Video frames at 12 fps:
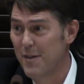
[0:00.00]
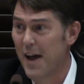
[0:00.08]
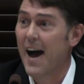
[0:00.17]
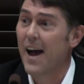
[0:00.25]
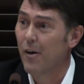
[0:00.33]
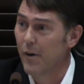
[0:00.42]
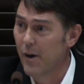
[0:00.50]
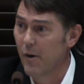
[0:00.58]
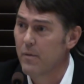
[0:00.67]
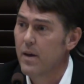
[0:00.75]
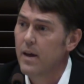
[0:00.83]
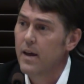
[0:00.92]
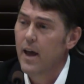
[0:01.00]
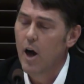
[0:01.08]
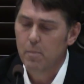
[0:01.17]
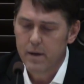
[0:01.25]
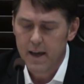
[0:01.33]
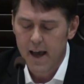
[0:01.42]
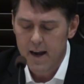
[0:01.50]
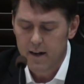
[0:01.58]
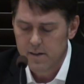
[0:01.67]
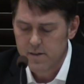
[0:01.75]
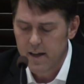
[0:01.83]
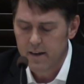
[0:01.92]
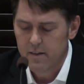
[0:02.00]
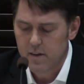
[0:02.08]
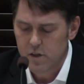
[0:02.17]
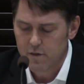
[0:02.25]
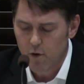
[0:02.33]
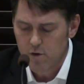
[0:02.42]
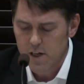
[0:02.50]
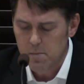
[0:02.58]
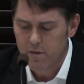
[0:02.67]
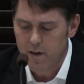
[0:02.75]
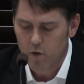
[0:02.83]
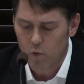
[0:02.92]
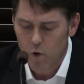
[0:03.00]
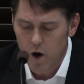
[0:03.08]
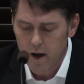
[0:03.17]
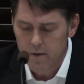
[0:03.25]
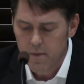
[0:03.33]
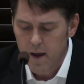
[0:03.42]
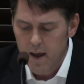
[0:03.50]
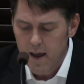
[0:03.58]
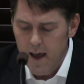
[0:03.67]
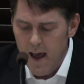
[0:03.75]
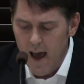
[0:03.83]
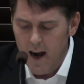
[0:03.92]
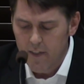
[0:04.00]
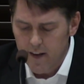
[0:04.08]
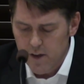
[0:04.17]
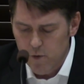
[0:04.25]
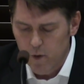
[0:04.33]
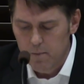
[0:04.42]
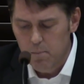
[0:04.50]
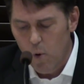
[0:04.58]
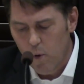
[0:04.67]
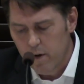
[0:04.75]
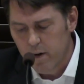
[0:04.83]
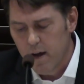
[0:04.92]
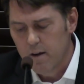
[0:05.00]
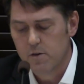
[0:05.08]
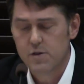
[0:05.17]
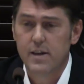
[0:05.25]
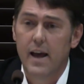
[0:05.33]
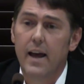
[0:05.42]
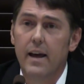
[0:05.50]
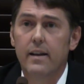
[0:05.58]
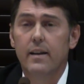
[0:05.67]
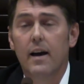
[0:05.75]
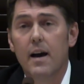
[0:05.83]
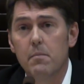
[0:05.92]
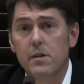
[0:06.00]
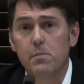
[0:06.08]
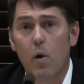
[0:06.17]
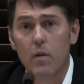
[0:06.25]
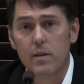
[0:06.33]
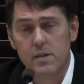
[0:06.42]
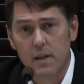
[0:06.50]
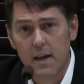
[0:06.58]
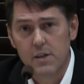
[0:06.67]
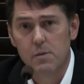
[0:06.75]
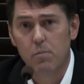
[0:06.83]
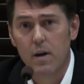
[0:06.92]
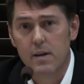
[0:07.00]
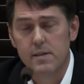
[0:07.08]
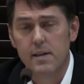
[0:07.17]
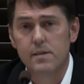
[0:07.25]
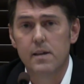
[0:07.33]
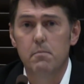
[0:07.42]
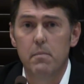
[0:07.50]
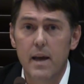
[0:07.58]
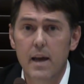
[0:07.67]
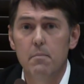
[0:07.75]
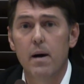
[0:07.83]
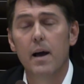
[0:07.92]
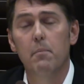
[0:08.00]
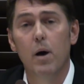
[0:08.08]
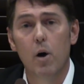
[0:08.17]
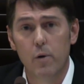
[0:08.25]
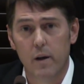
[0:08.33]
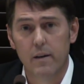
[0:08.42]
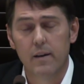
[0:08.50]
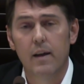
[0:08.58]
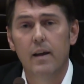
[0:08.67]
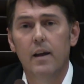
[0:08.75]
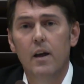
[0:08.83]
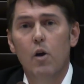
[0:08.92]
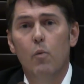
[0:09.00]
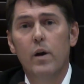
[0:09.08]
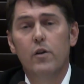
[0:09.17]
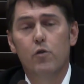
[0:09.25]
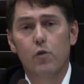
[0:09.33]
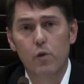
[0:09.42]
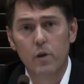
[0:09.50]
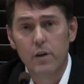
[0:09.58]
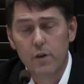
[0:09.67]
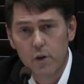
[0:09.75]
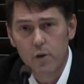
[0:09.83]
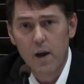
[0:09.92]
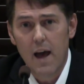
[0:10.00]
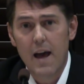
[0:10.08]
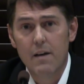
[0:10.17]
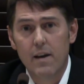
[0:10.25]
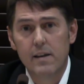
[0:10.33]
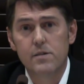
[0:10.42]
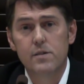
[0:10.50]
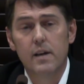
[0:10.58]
aisle here, helping candidates. And this is the first time I've ever run. And I think it's real important to understand as part of the selection process that me and my opponent, we truly do have there's